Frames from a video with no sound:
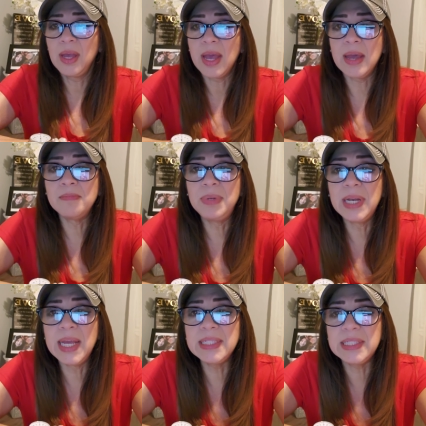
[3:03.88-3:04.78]
and
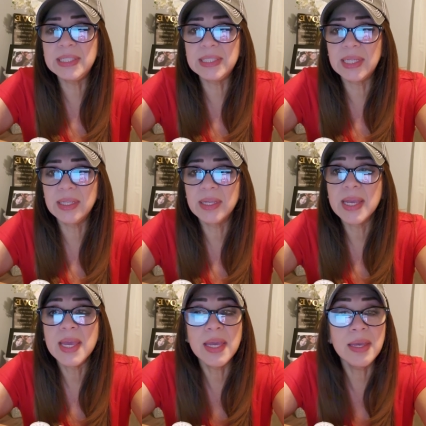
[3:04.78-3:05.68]
blessed
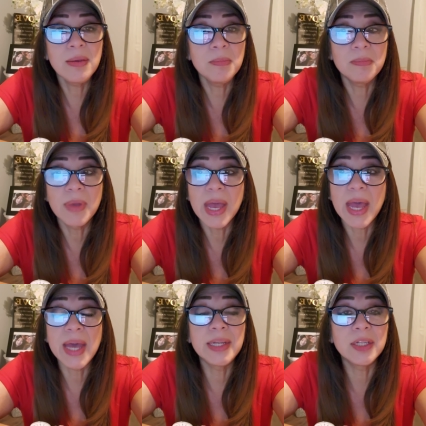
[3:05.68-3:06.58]
him
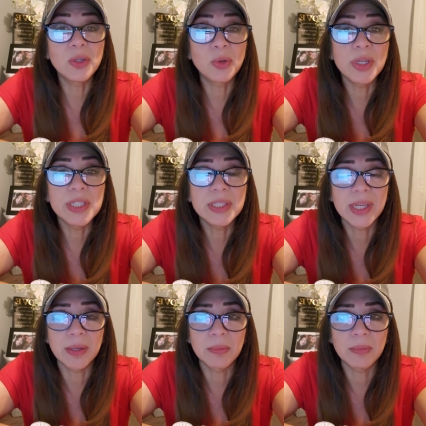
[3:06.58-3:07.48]
and increased
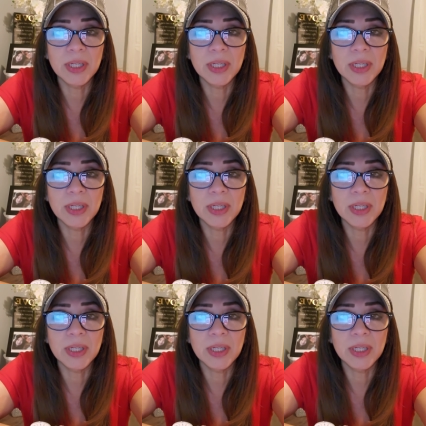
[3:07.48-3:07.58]
him,